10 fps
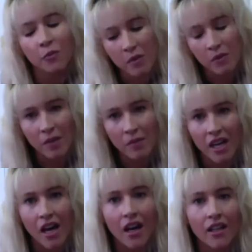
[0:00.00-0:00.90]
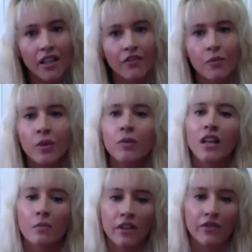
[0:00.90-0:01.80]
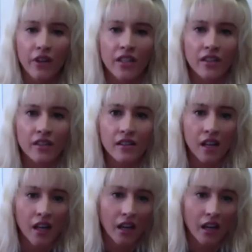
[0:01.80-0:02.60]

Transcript: for people like my auntie, for people like my friends,